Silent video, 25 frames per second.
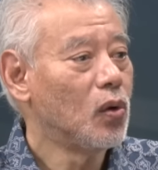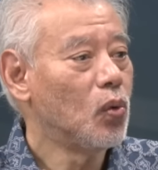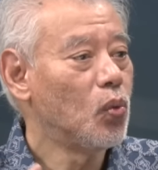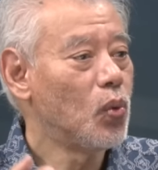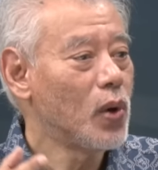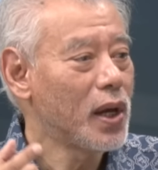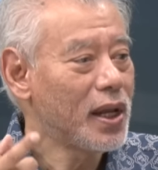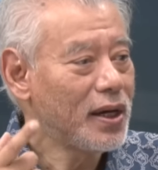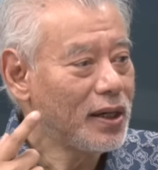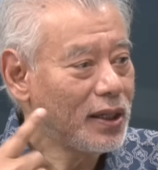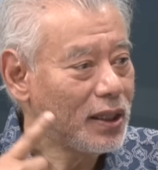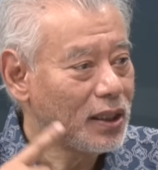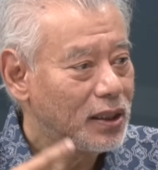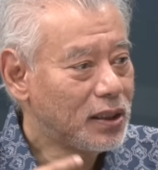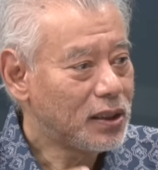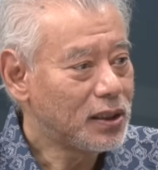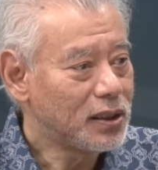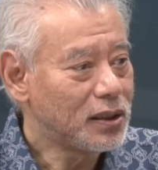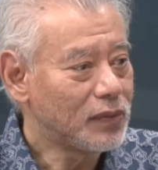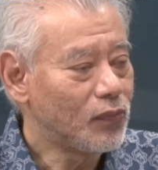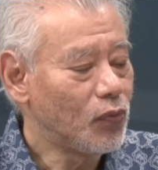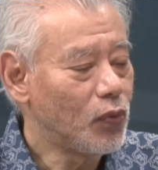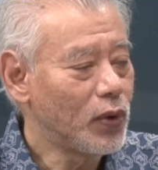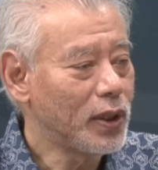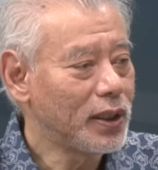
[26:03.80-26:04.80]
when
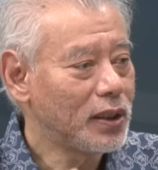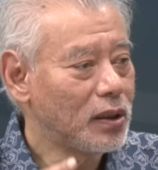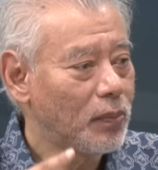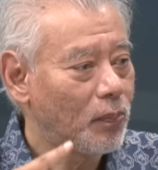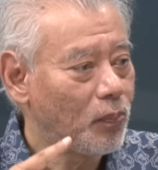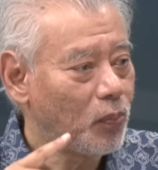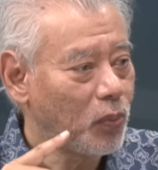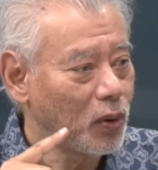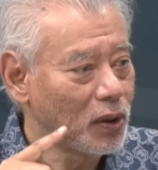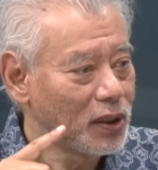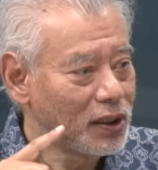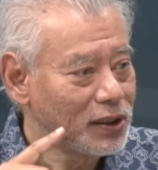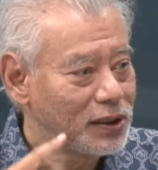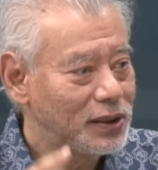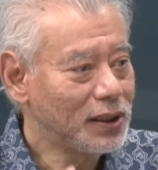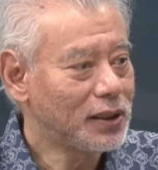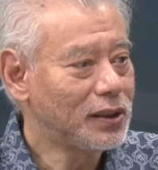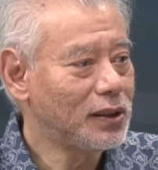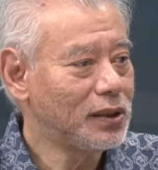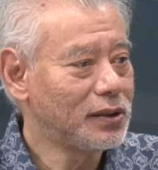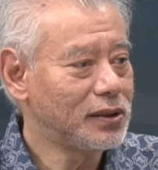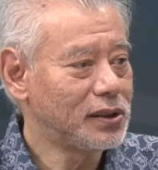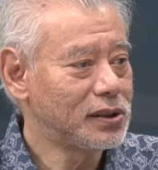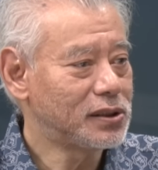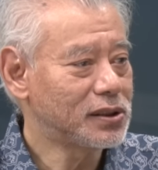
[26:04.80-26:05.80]
the
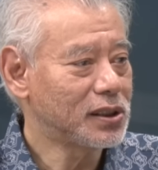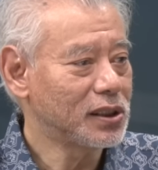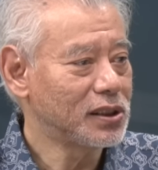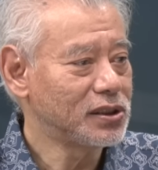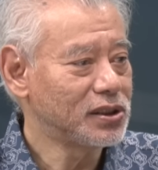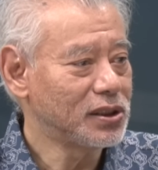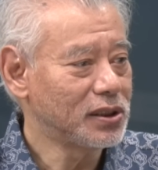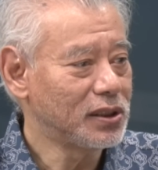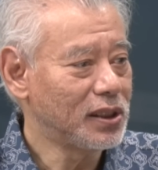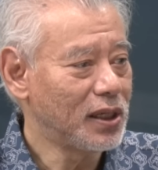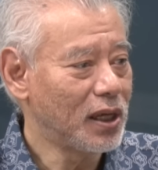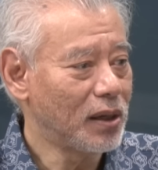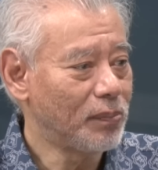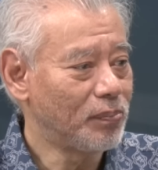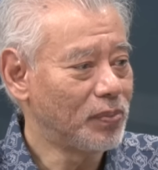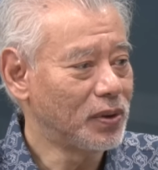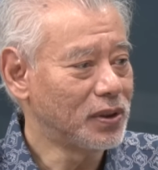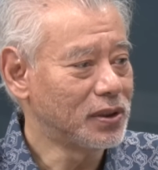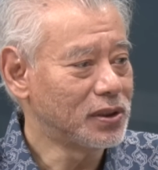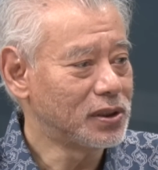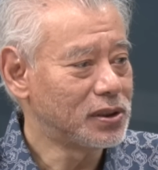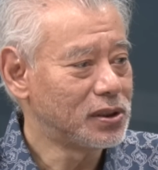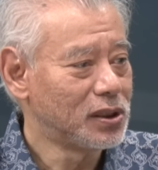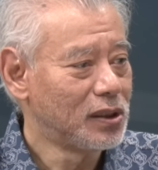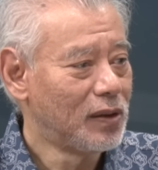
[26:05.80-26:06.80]
political discussion
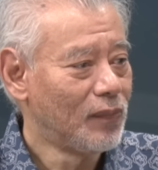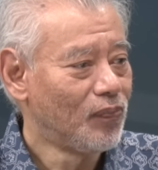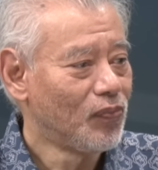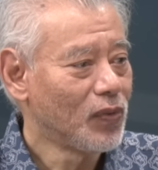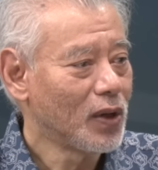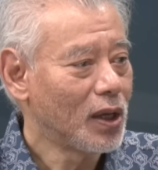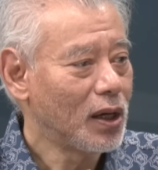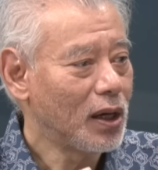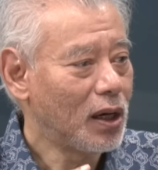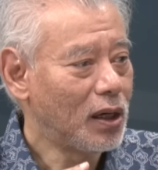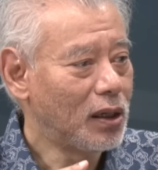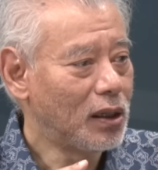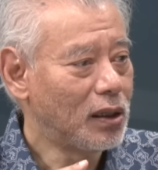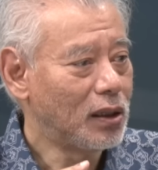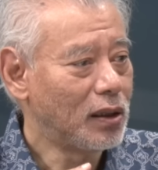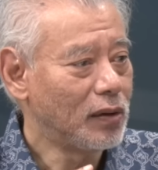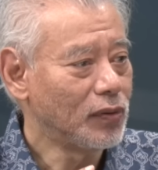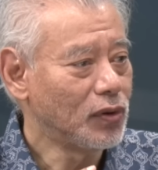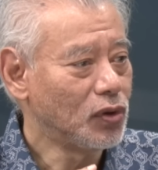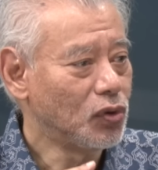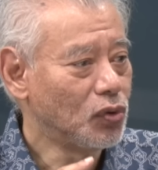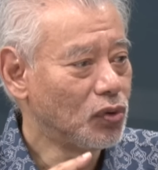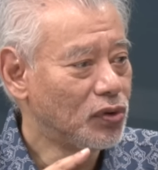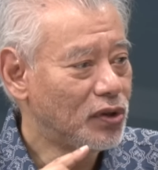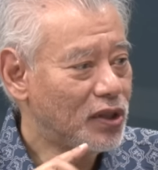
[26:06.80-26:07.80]
happens,
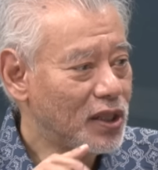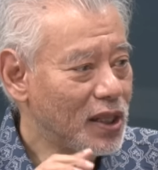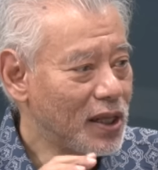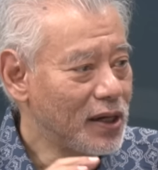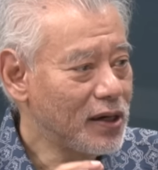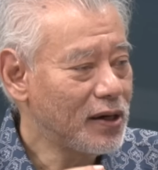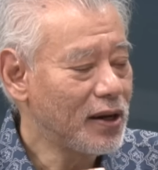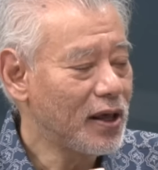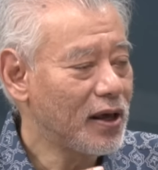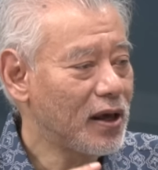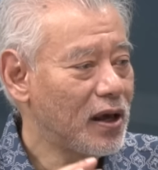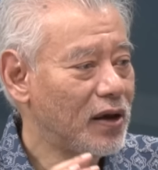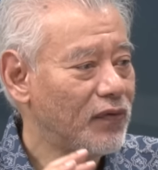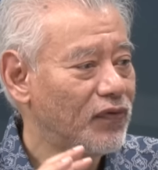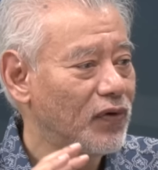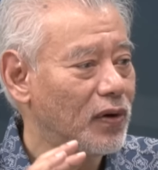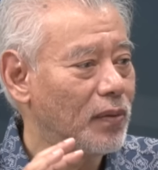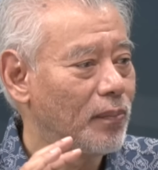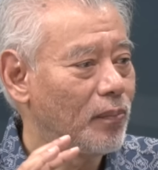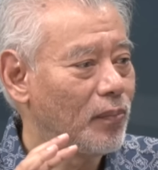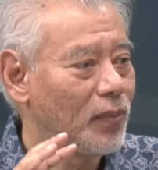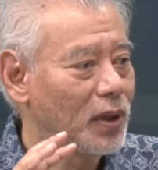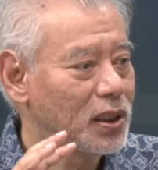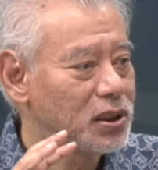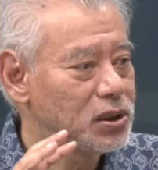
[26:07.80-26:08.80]
you then have a
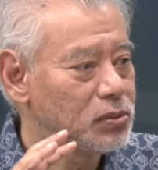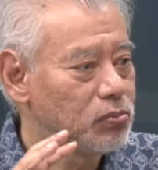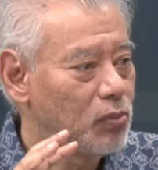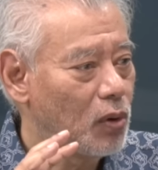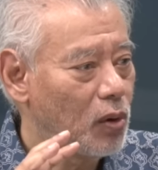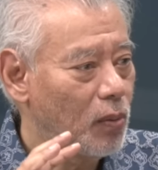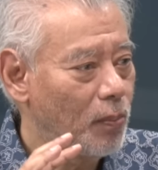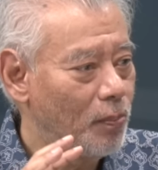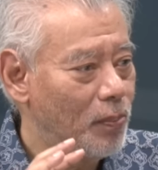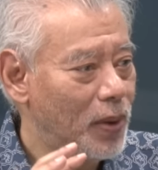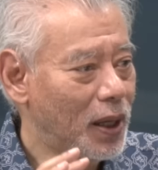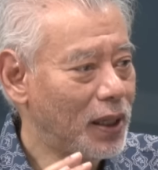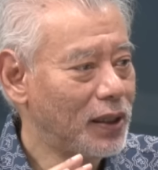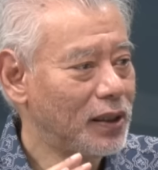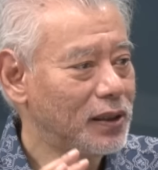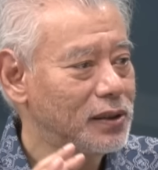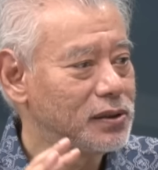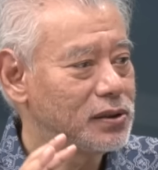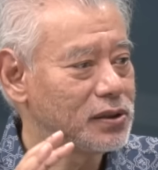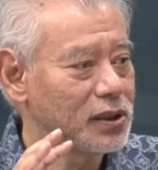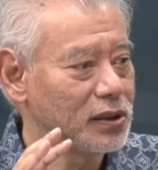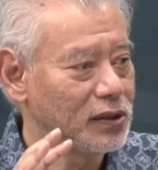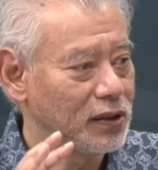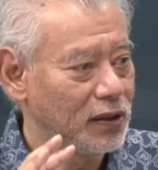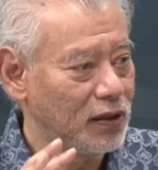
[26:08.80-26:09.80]
much more
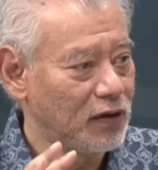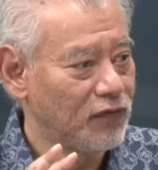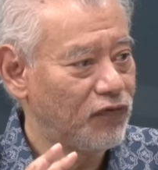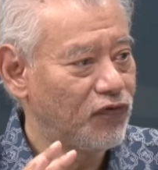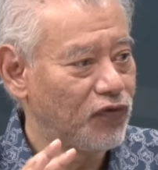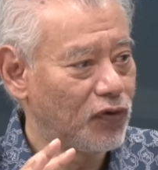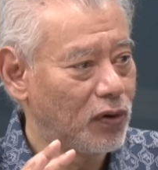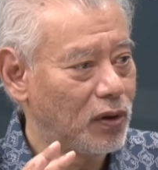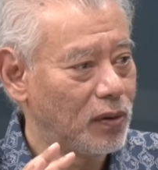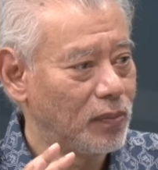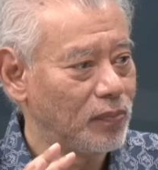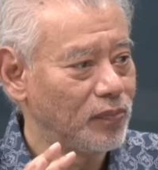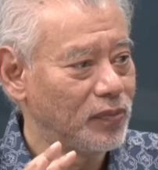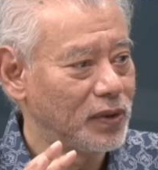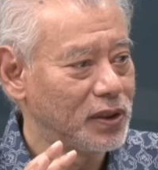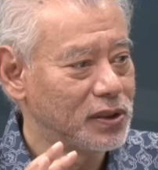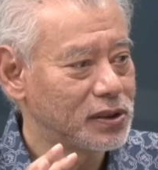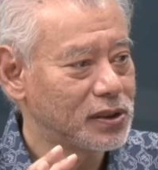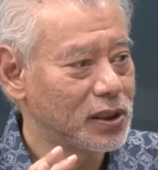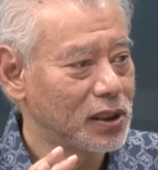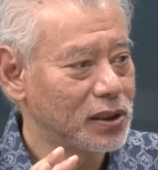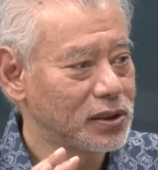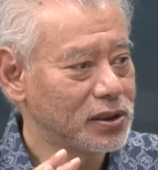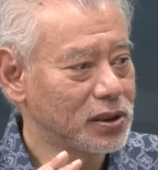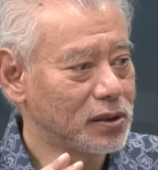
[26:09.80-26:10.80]
balanced and informed
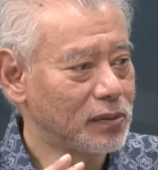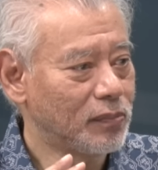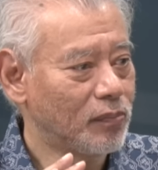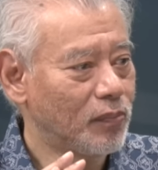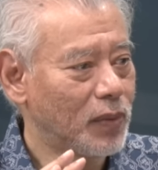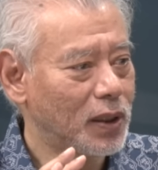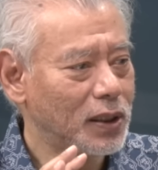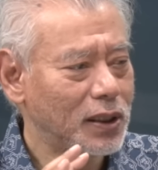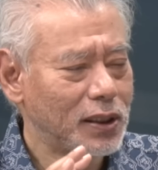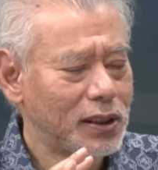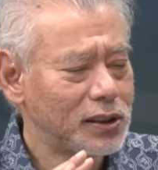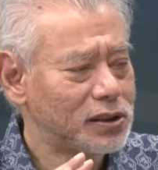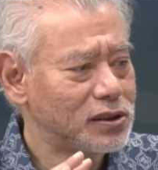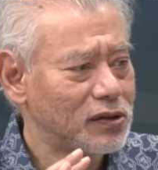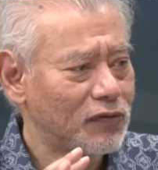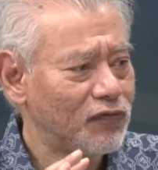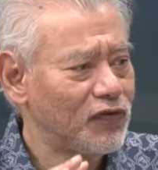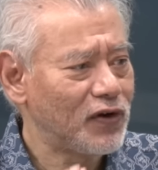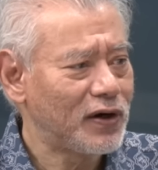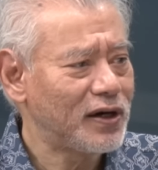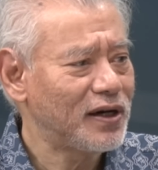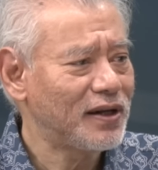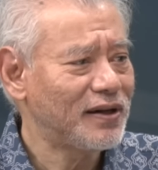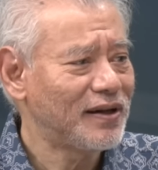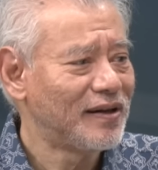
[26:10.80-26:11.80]
discussion. But it's a
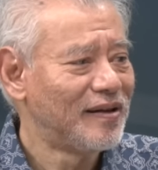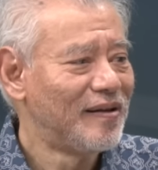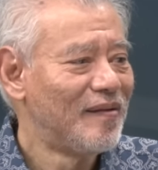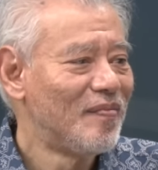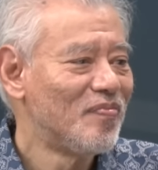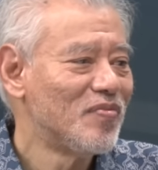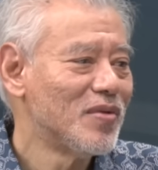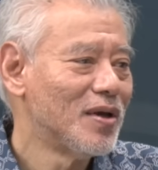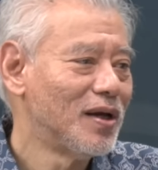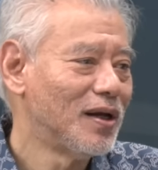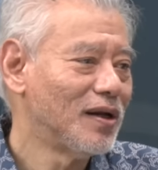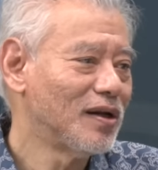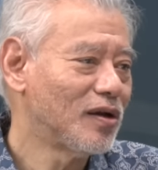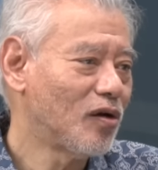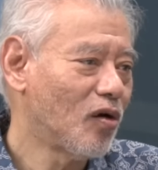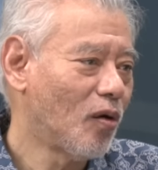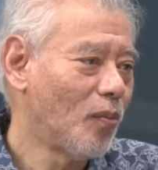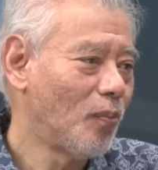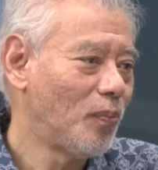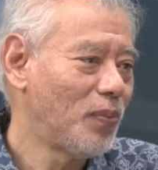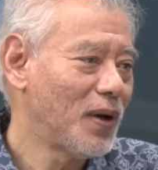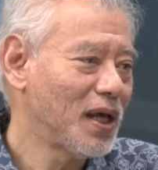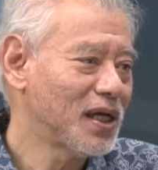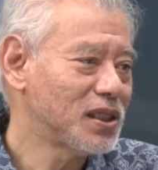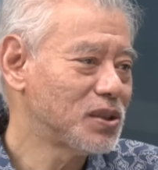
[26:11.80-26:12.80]
very
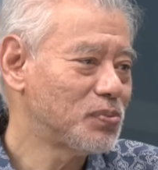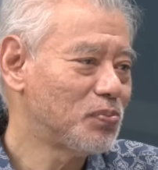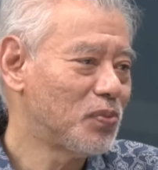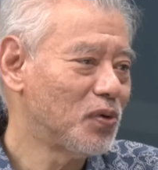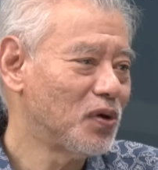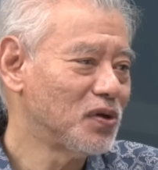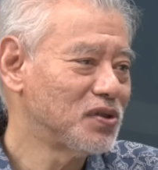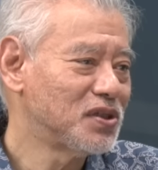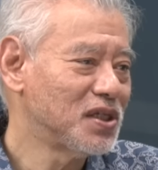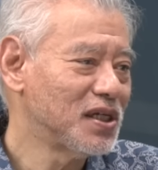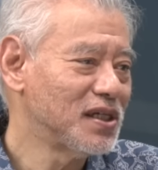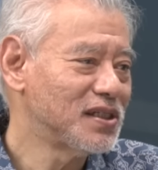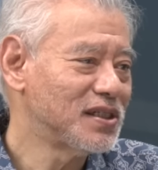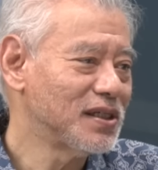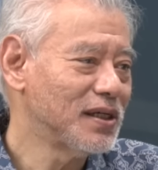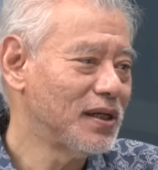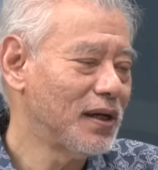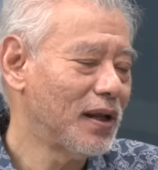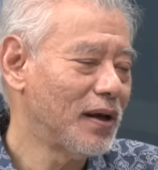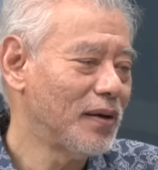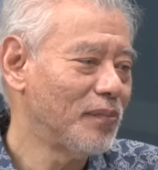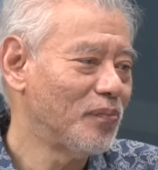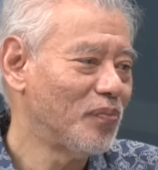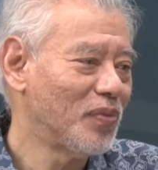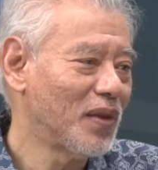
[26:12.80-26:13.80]
complex process, and
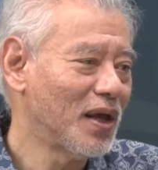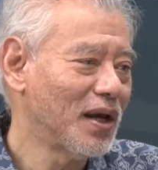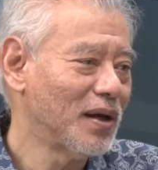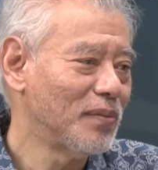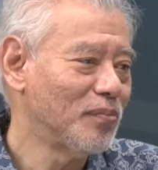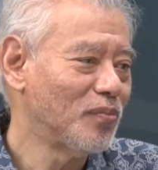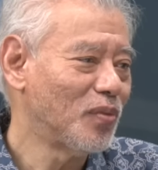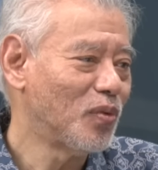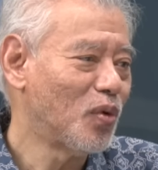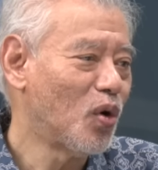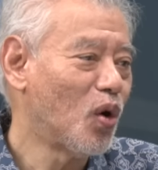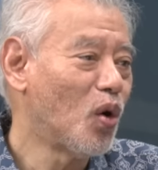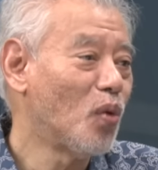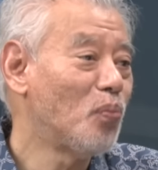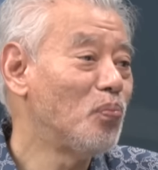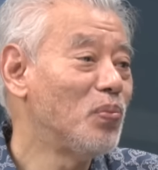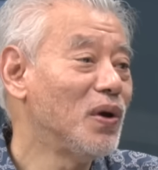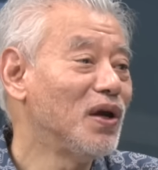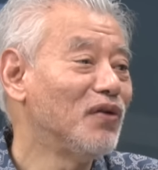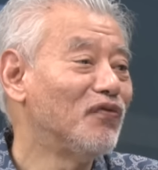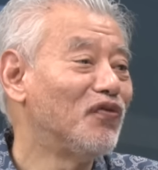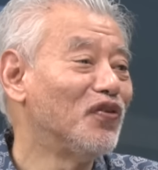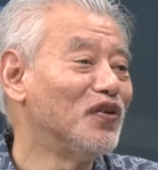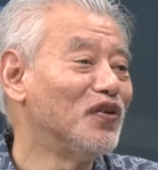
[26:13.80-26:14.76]
I'm hoping